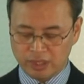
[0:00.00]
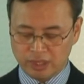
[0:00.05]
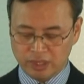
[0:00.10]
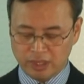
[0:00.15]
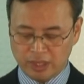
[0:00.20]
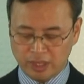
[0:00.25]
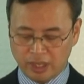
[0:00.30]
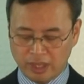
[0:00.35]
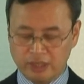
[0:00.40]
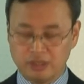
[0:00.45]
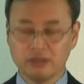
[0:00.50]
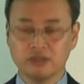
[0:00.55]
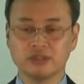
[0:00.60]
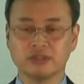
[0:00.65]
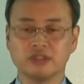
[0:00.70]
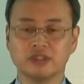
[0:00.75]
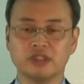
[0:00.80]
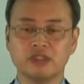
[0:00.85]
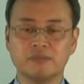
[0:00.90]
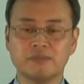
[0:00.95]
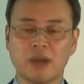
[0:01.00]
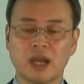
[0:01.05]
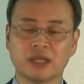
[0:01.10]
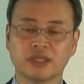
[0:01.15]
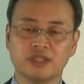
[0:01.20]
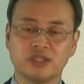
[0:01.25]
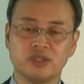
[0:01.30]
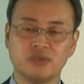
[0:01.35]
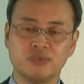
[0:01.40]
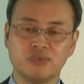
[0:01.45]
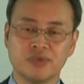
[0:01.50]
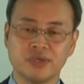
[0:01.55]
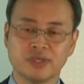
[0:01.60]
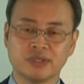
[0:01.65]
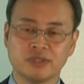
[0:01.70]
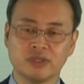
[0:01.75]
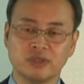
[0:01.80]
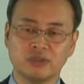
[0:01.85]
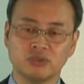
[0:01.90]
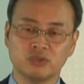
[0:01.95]
so that we
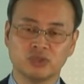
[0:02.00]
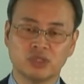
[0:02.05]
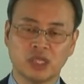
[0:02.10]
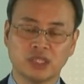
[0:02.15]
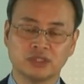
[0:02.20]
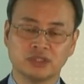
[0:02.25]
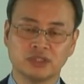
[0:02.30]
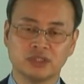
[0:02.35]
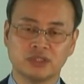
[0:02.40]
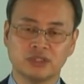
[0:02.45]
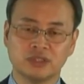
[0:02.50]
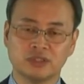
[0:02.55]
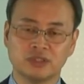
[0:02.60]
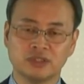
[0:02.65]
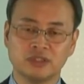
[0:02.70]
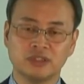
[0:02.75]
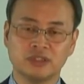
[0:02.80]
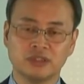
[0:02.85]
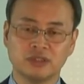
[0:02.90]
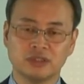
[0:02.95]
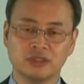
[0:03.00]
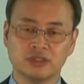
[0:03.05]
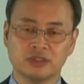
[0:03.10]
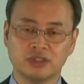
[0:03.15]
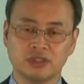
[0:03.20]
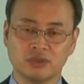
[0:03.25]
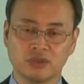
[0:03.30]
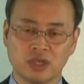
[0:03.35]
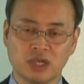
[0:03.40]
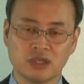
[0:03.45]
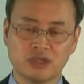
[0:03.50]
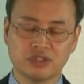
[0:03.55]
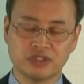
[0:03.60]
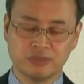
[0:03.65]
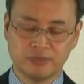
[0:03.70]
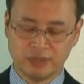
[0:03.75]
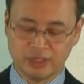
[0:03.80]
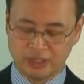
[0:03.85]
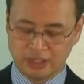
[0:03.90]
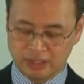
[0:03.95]
can make this
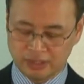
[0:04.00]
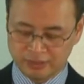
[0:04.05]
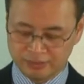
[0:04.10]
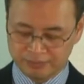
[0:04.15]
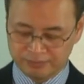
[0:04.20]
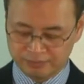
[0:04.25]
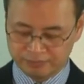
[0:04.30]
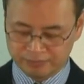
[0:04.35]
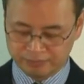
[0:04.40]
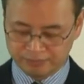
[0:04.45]
happen.